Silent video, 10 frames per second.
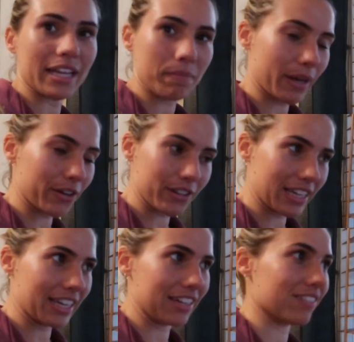like better
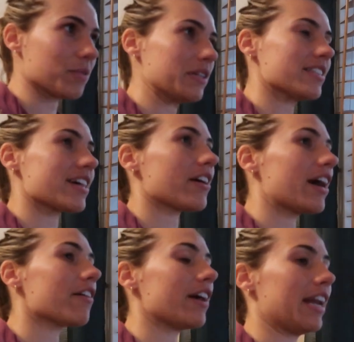than the ones that are
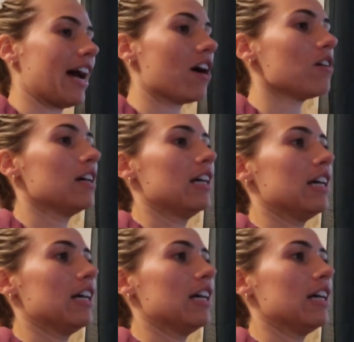out right now,